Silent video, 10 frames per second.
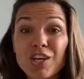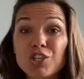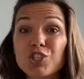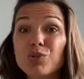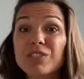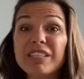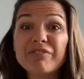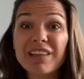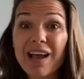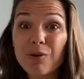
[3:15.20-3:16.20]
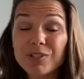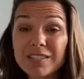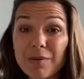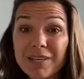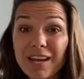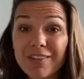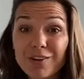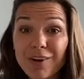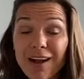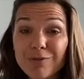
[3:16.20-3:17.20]
Do you see flowers coming out of the
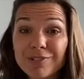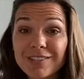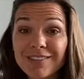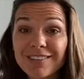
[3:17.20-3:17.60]
ground?